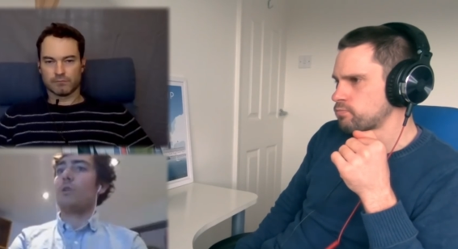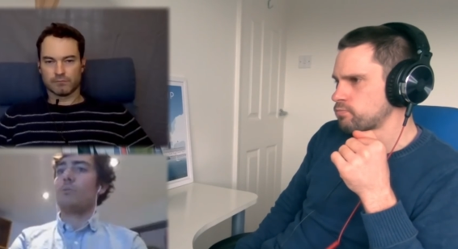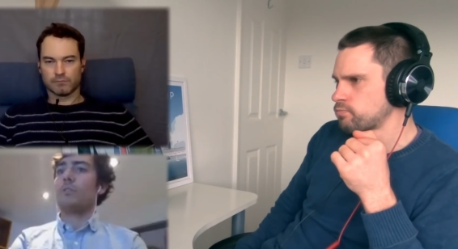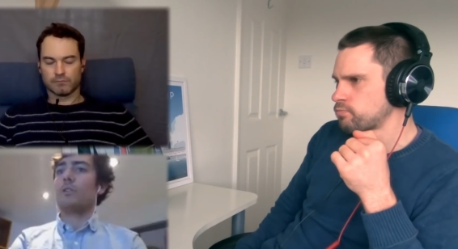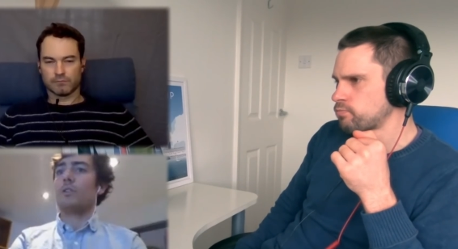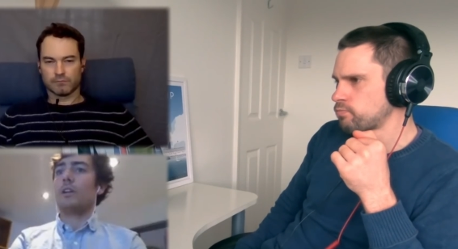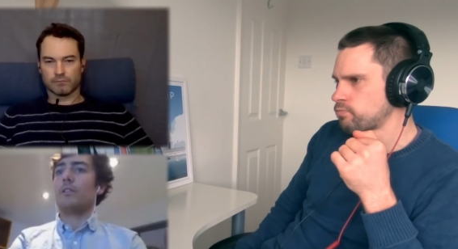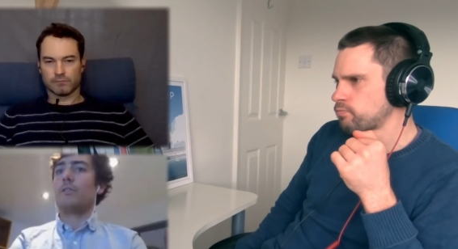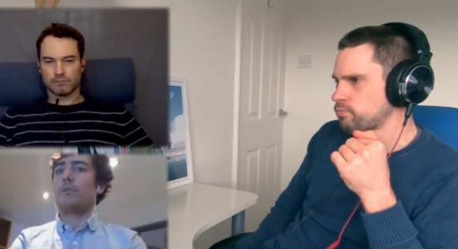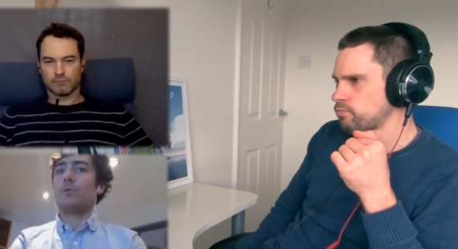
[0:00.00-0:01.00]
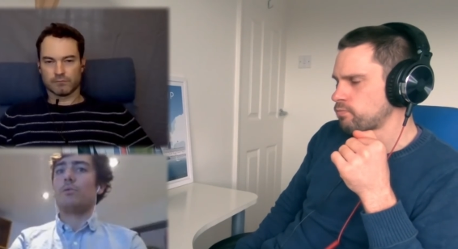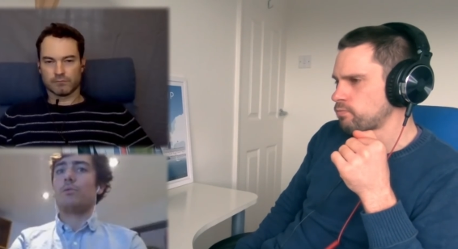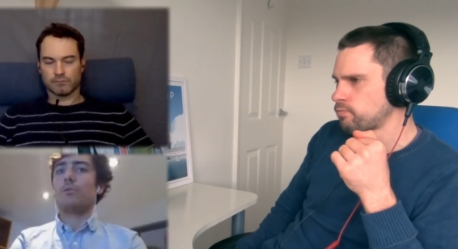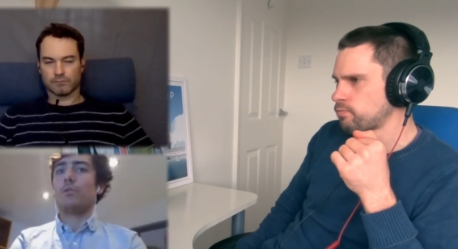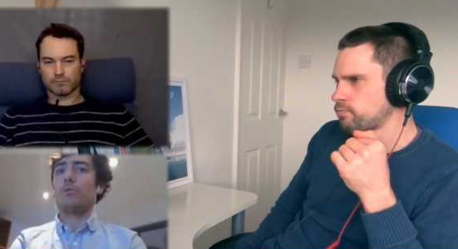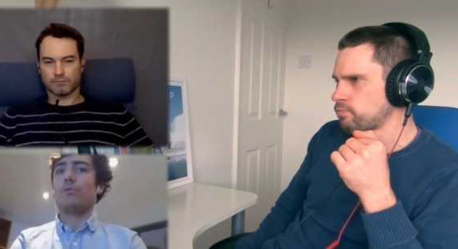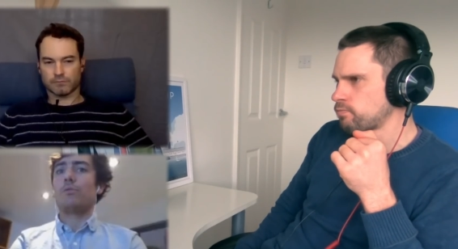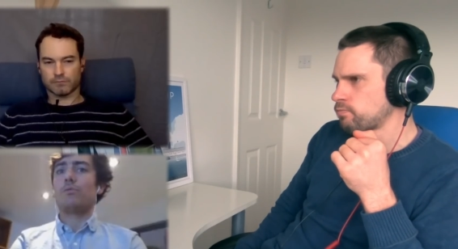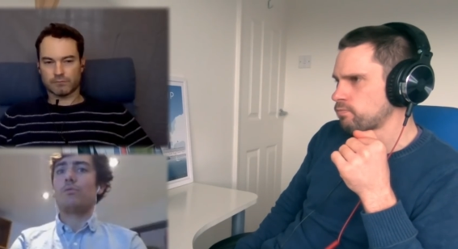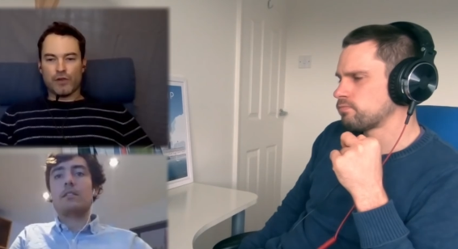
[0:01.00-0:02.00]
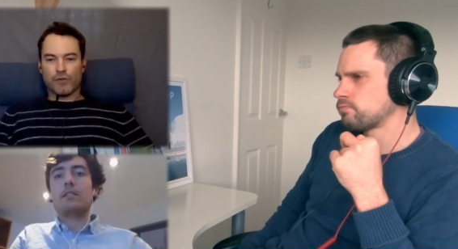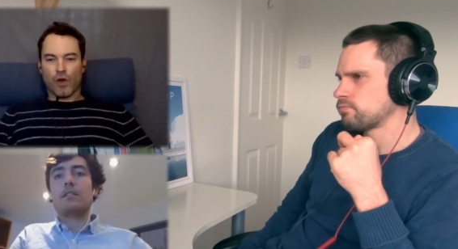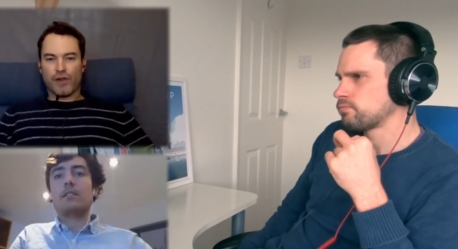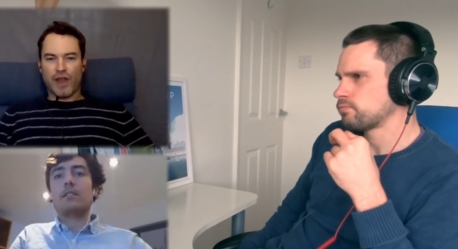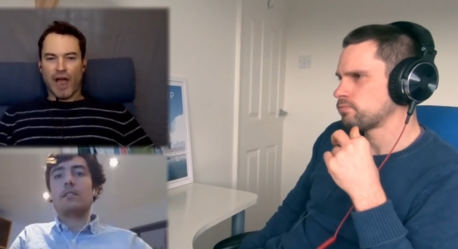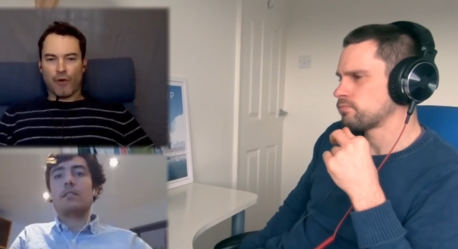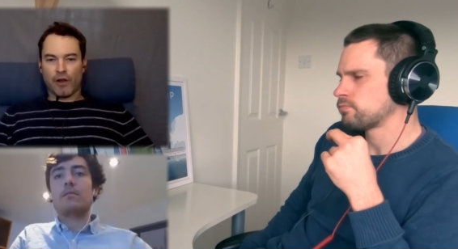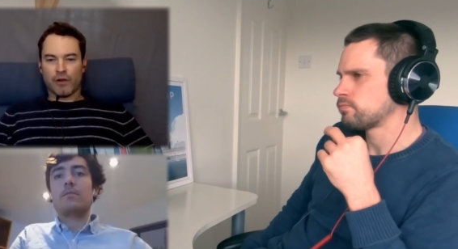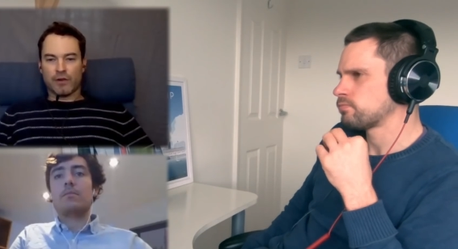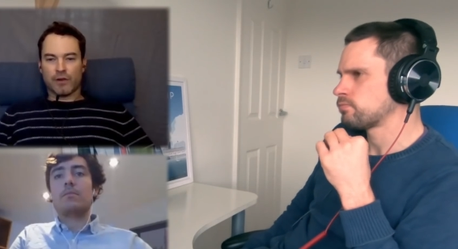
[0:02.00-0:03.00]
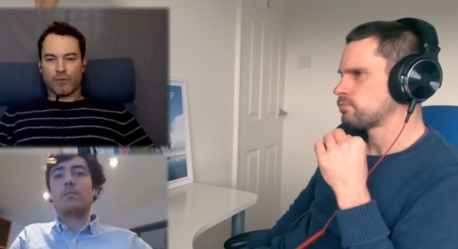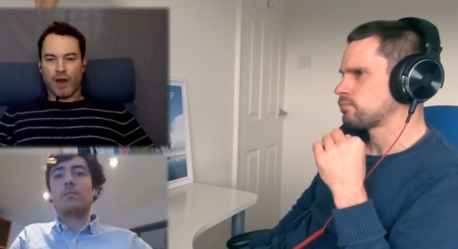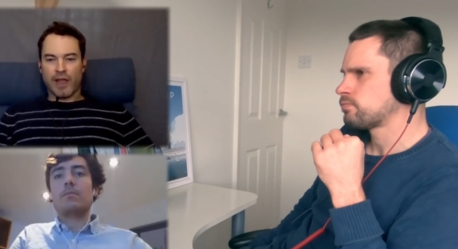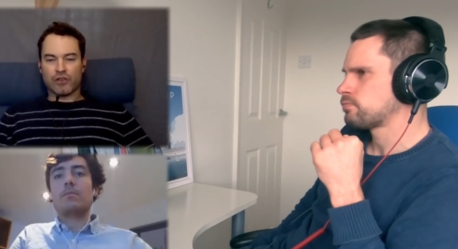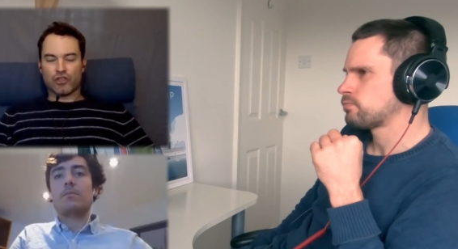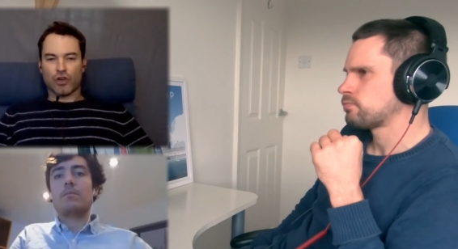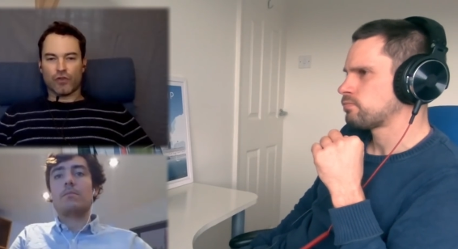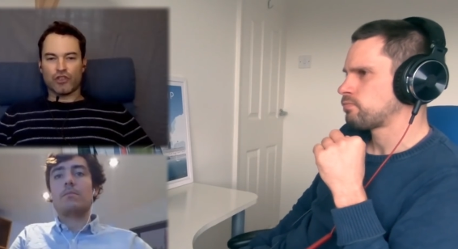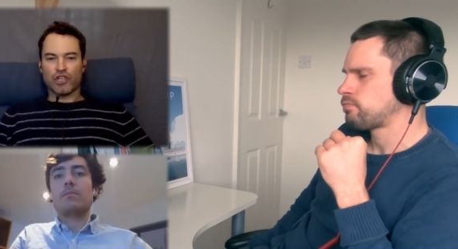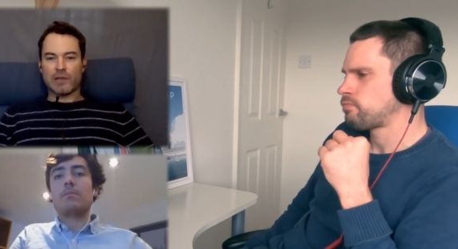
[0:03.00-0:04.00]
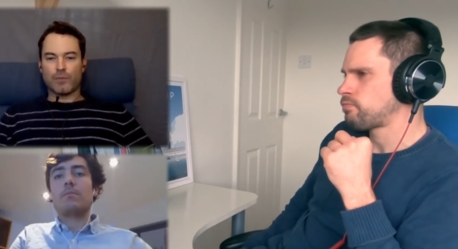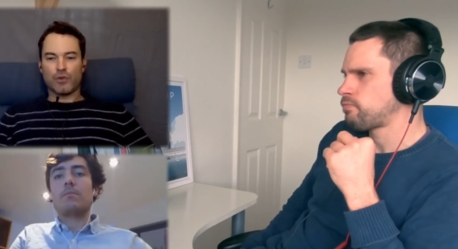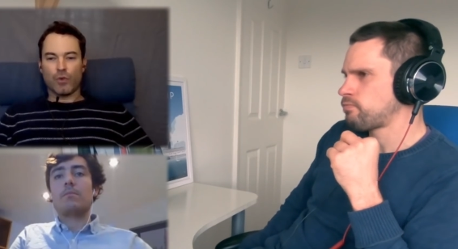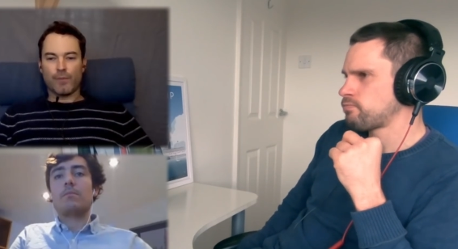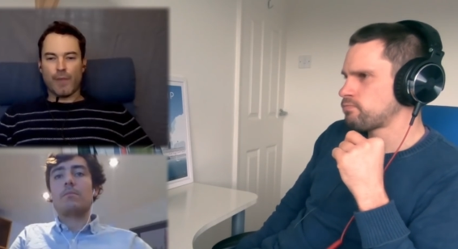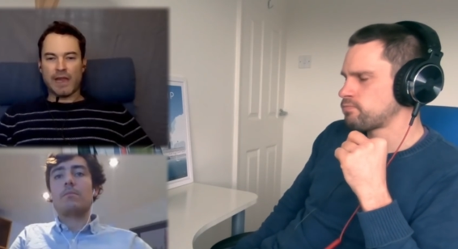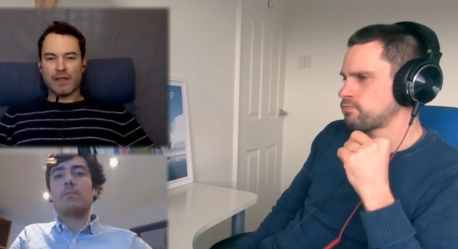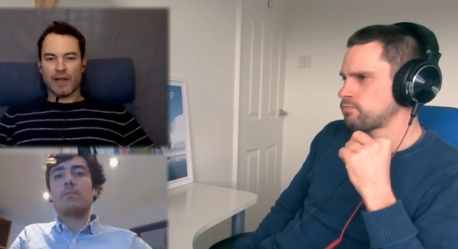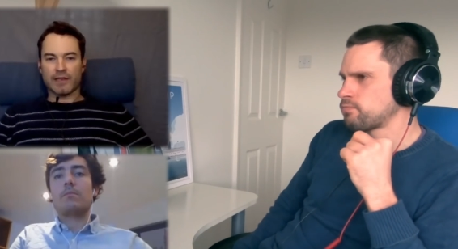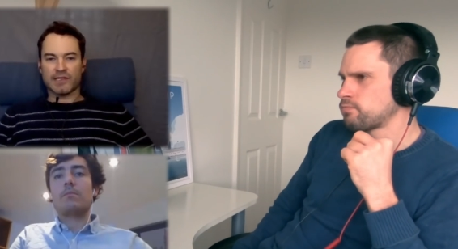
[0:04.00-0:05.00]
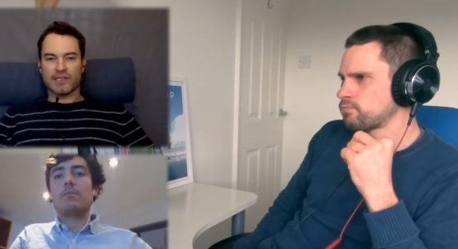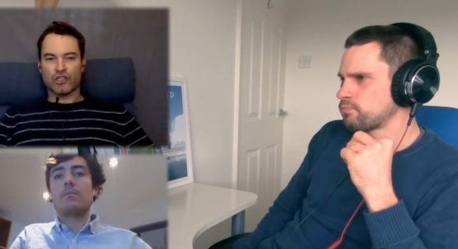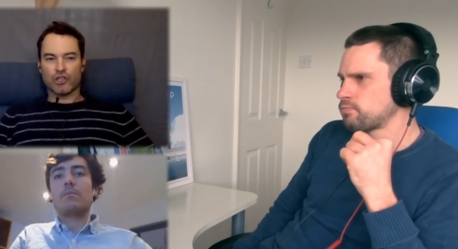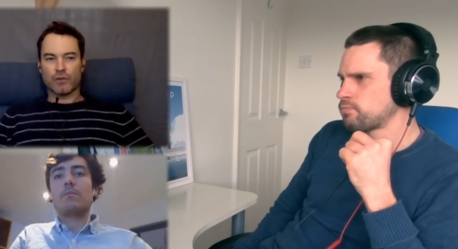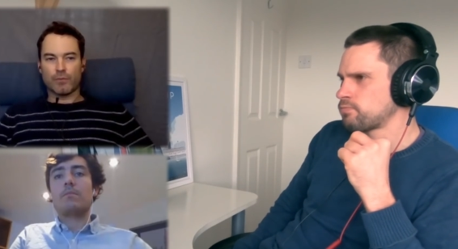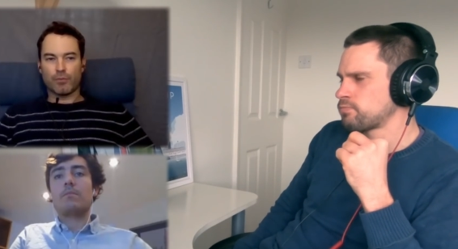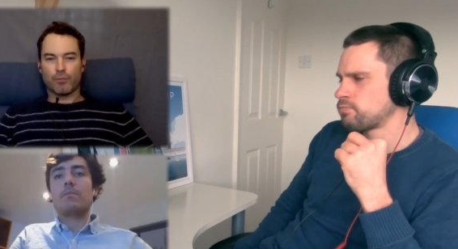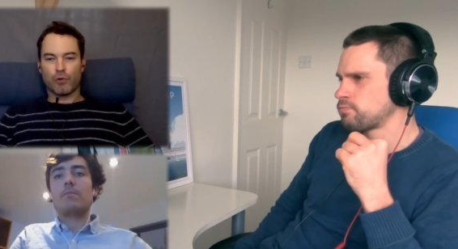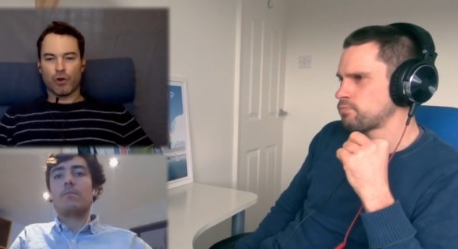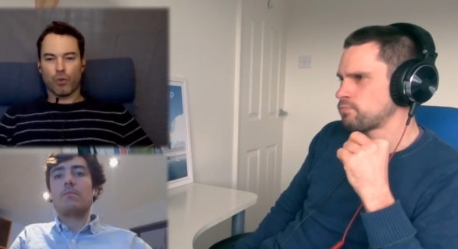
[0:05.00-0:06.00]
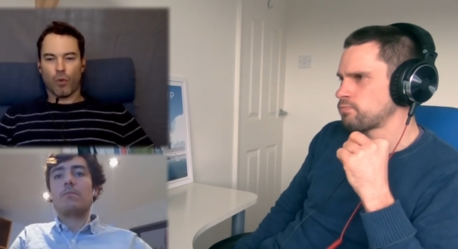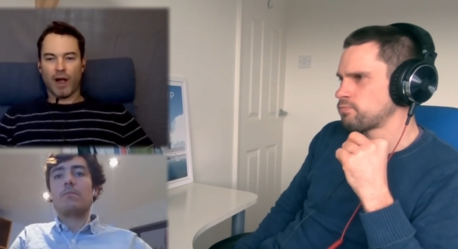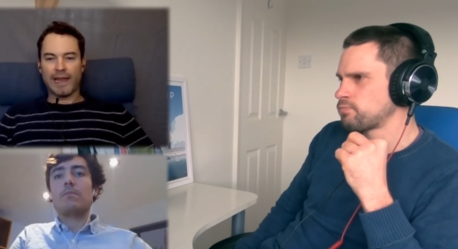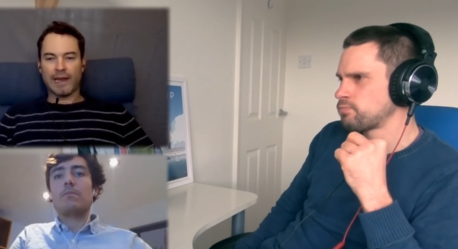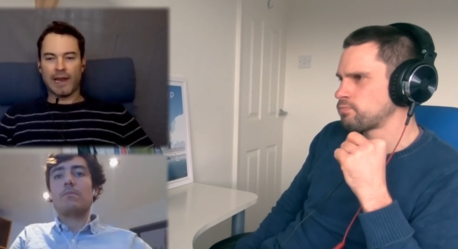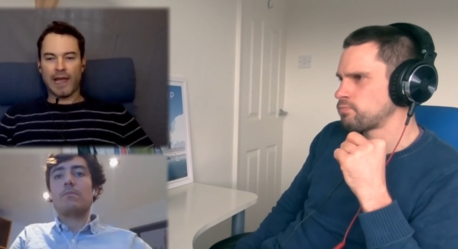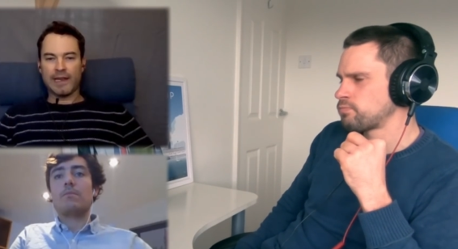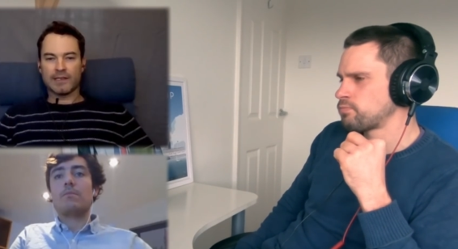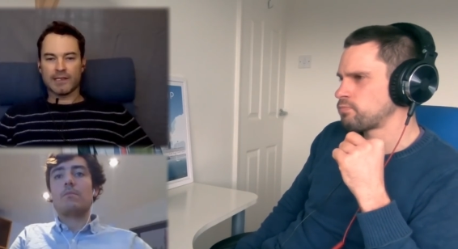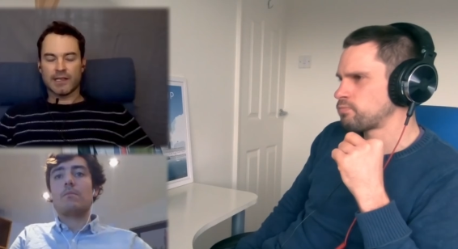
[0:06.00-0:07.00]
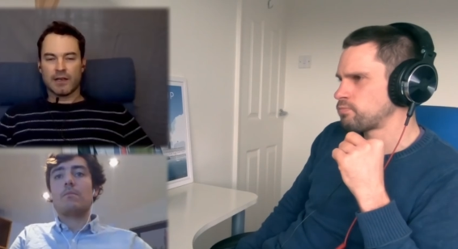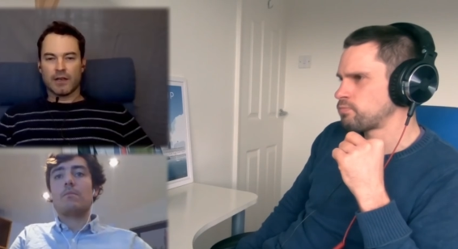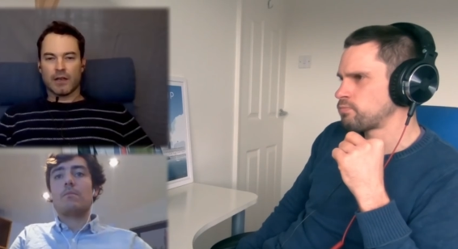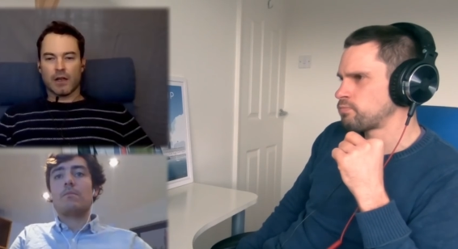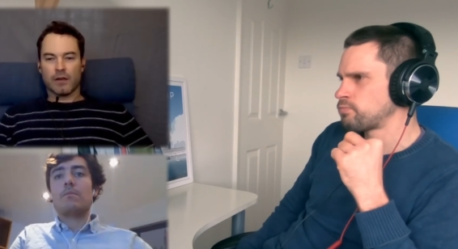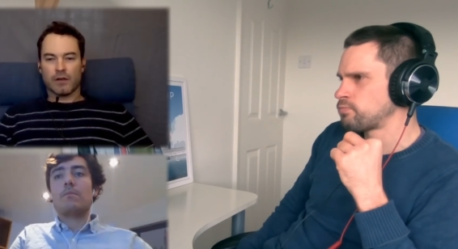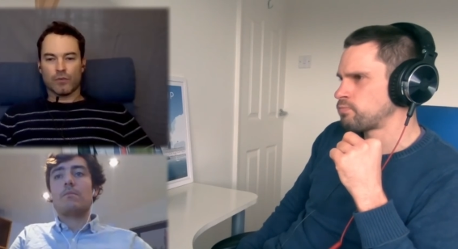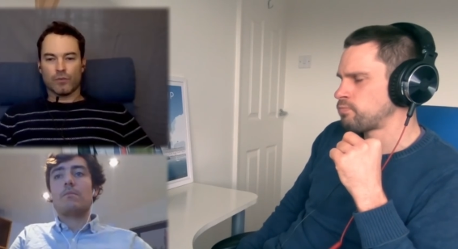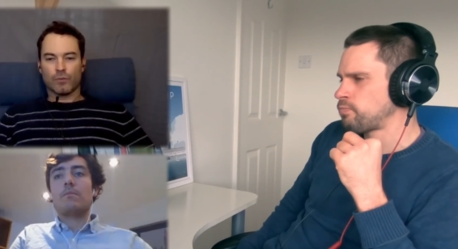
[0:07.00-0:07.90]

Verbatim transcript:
Speaker 1: have you got any other thoughts on?
Speaker 2: When you've got a narrow range on the jib, you want to make that decision quite late, and